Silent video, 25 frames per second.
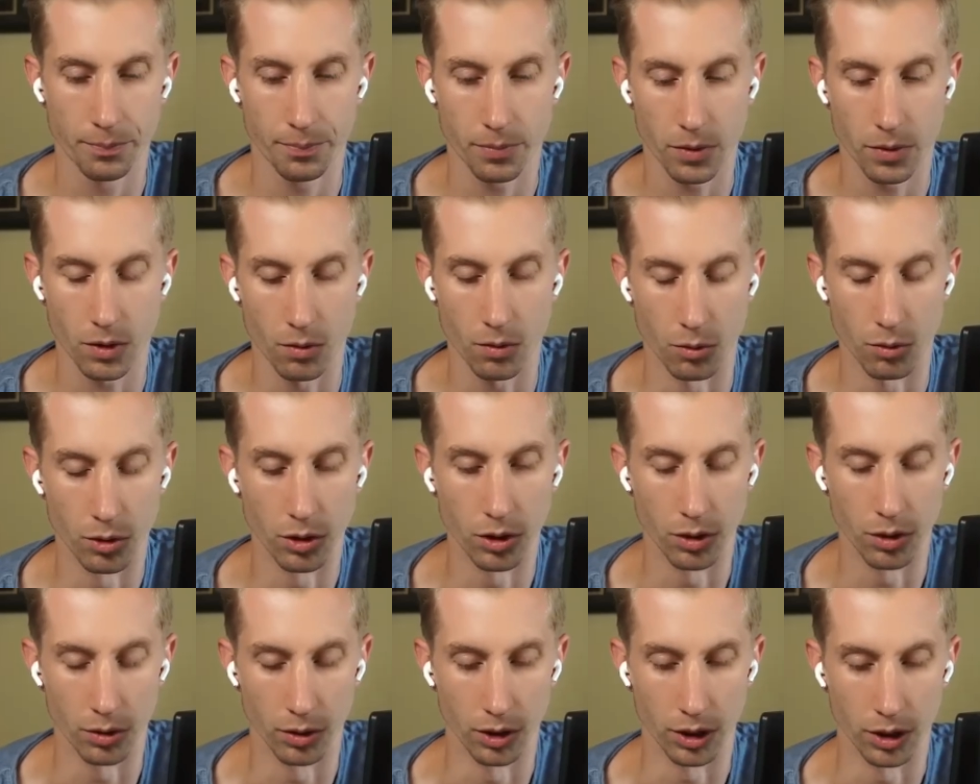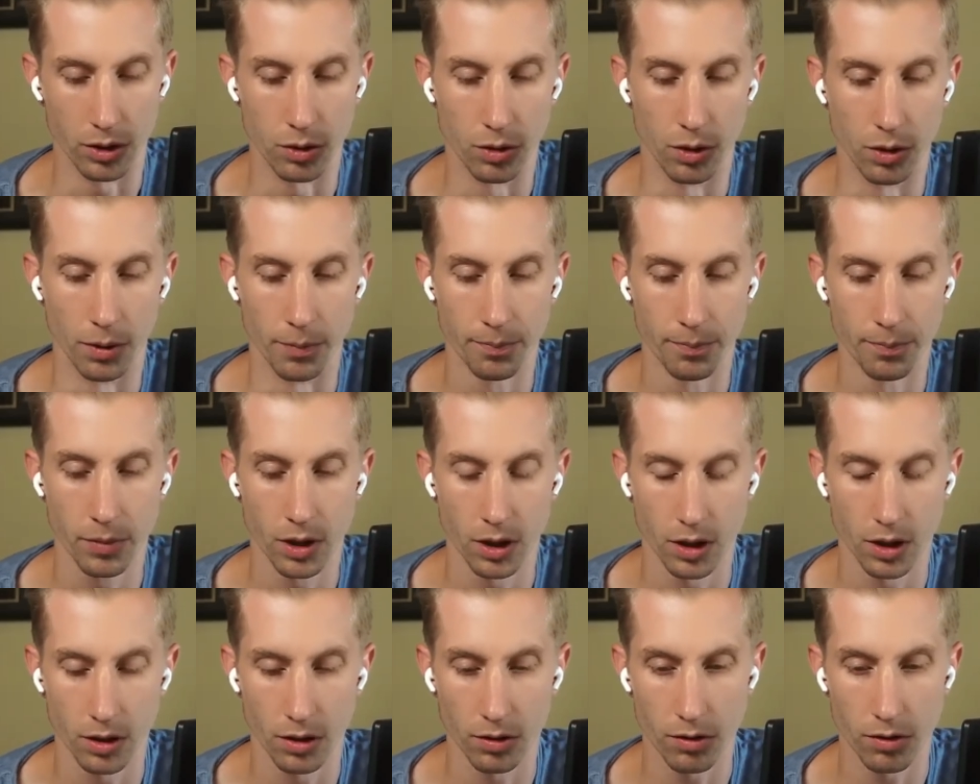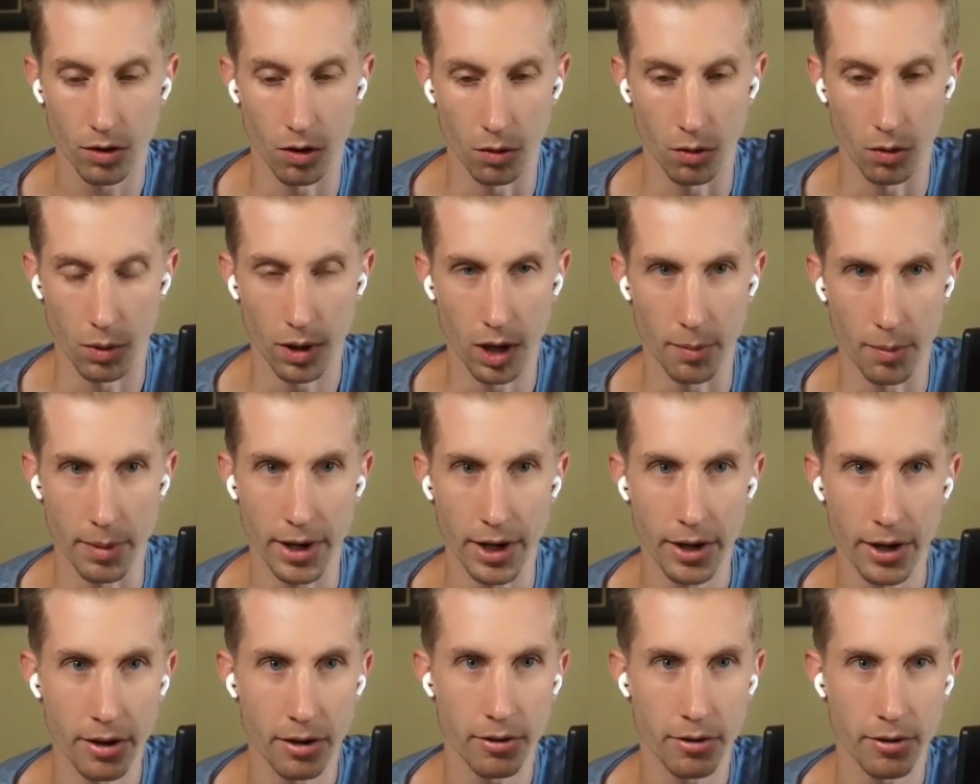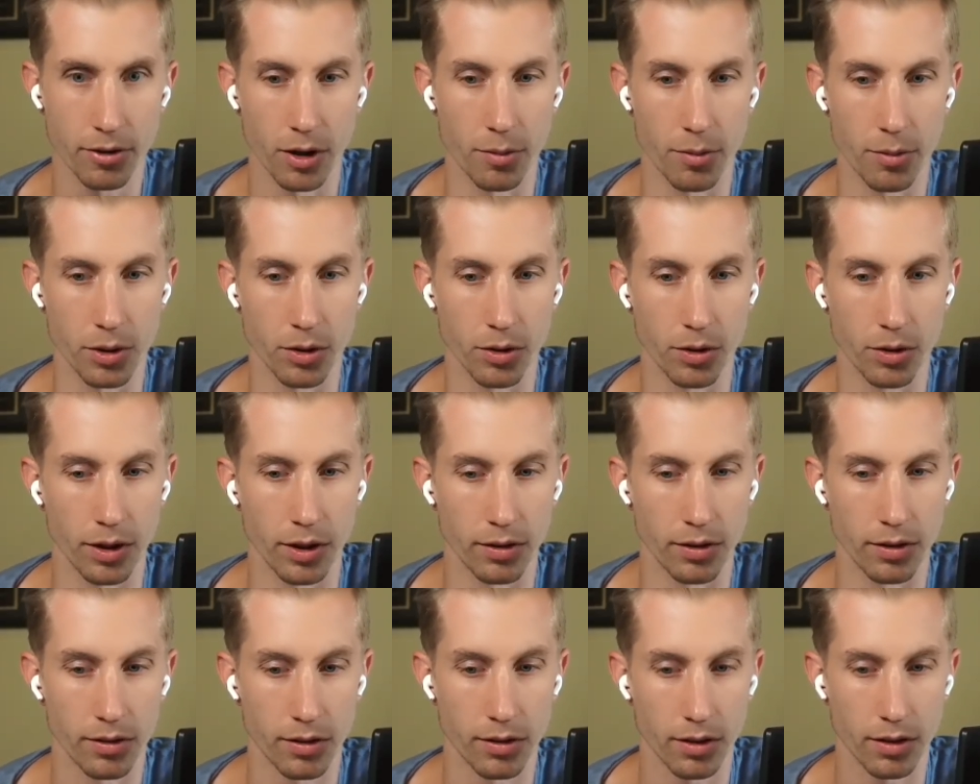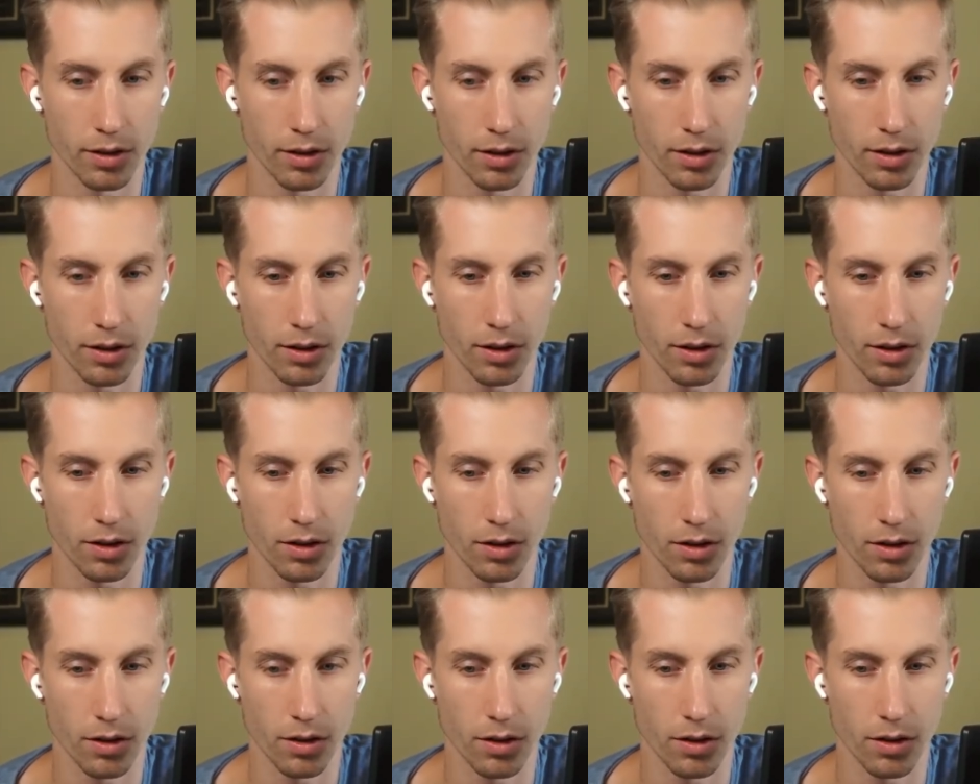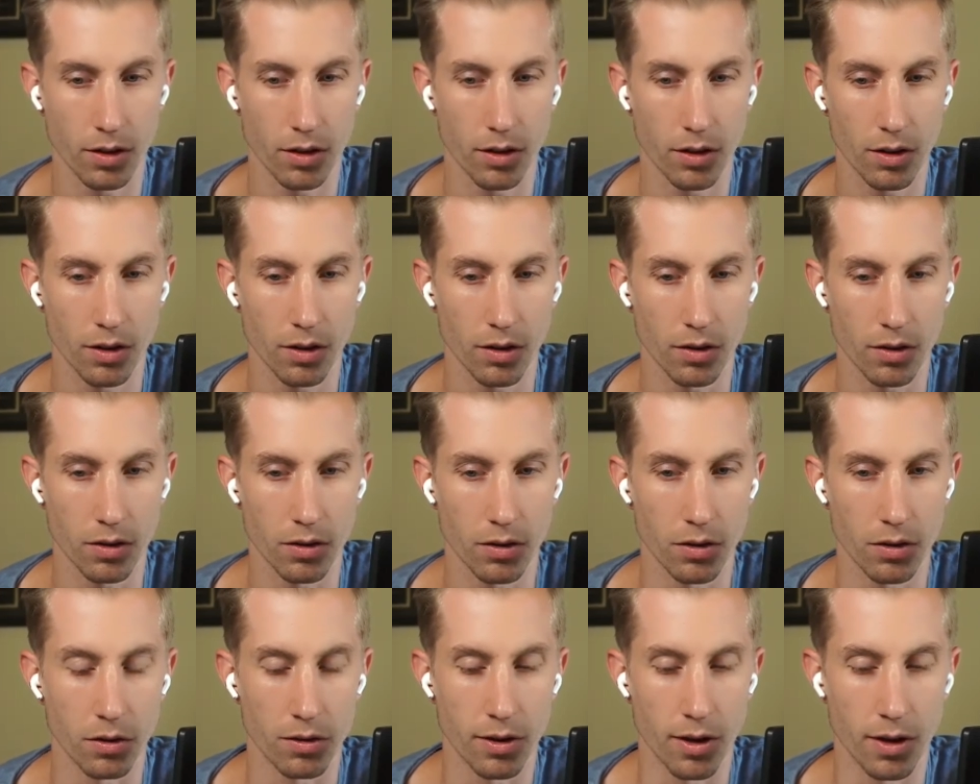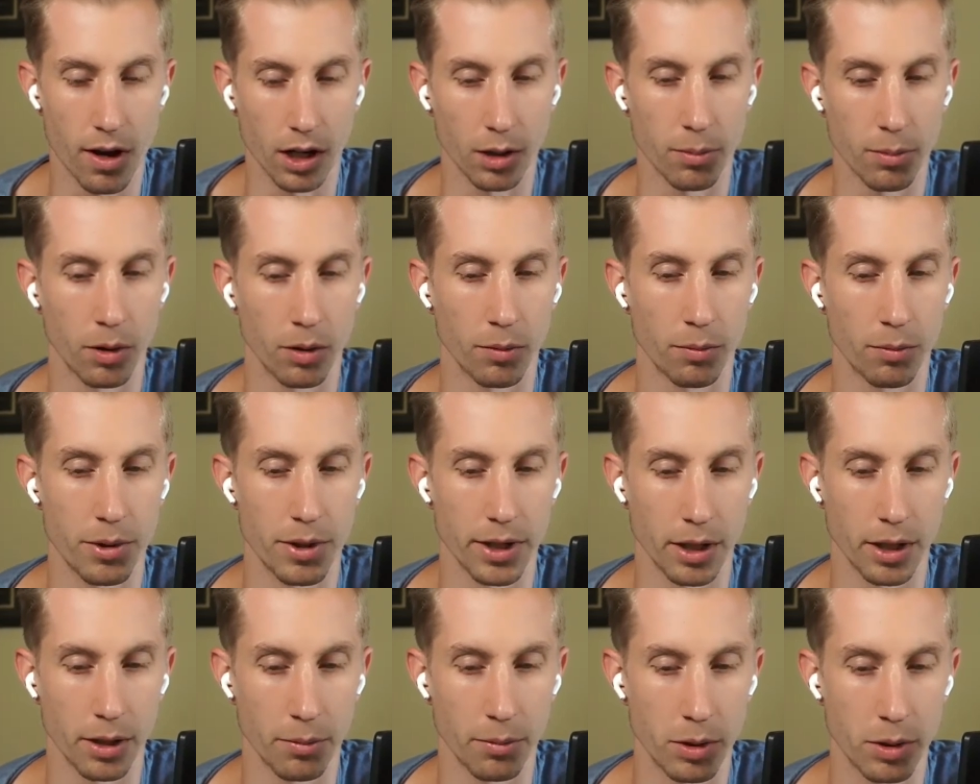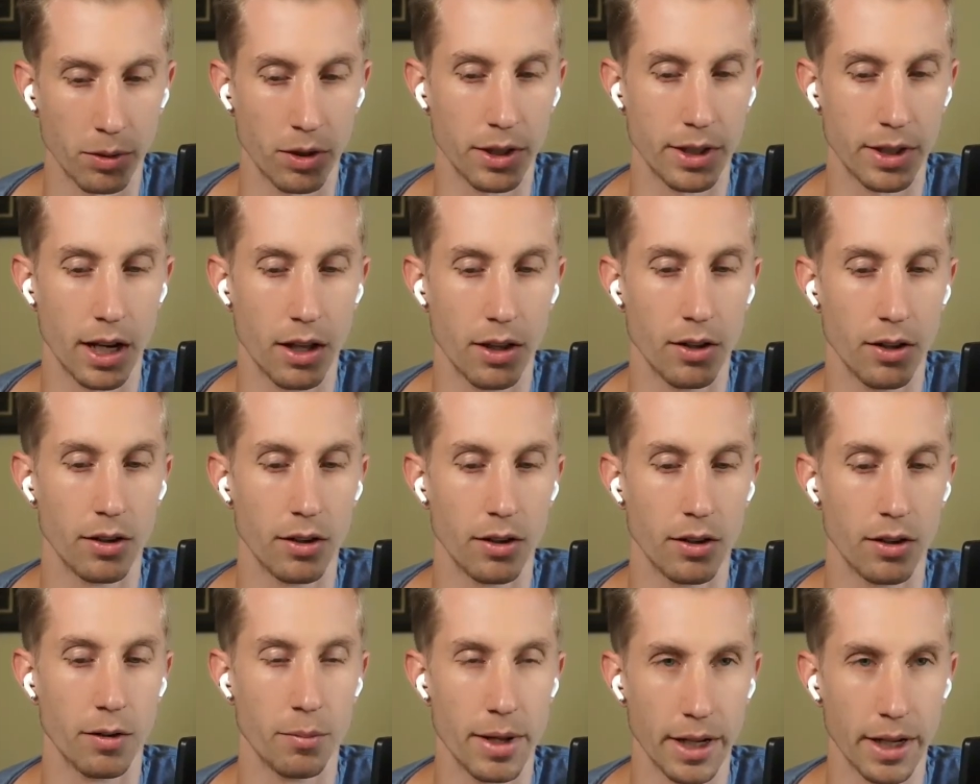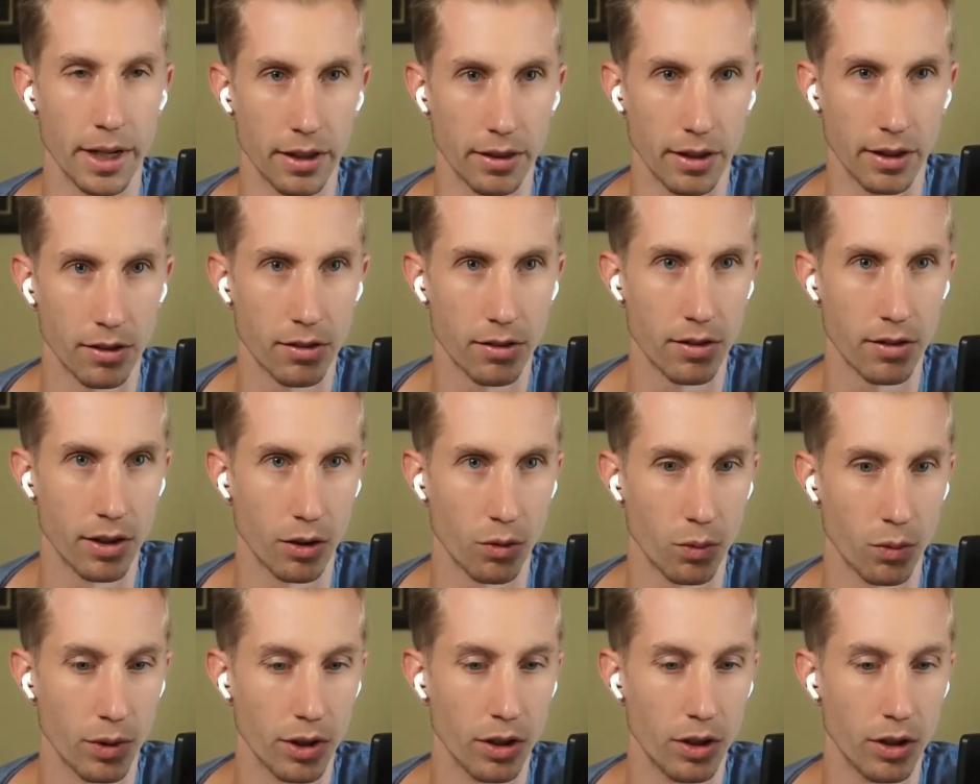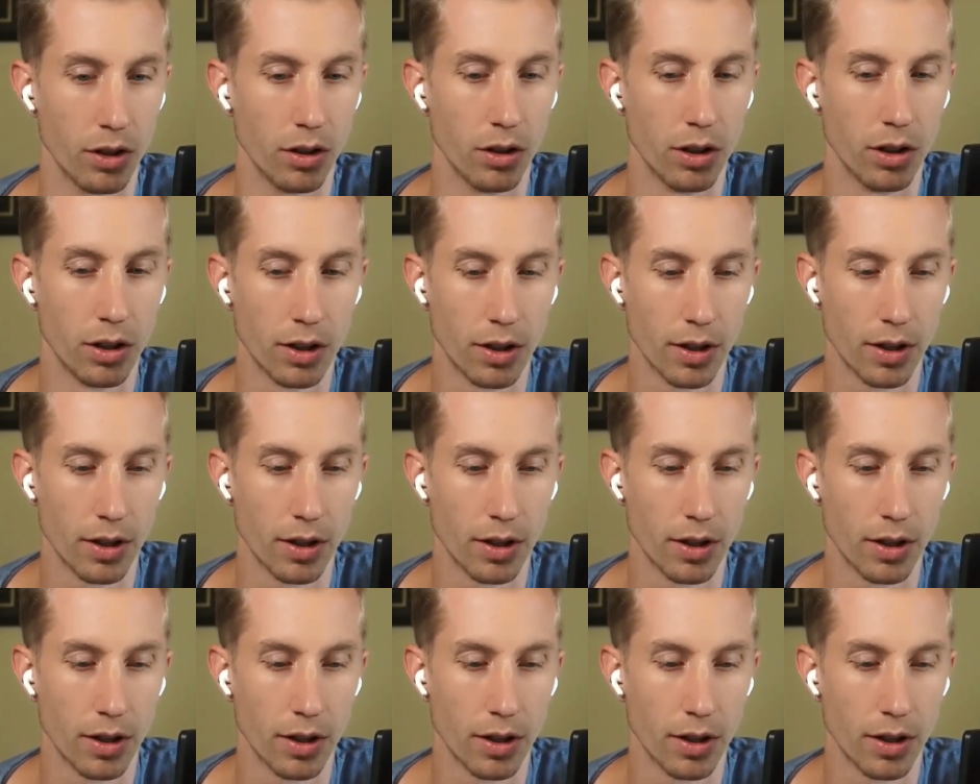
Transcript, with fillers: really really cool so what i'm hearing from you is you talk about bringing people together and making this thing real.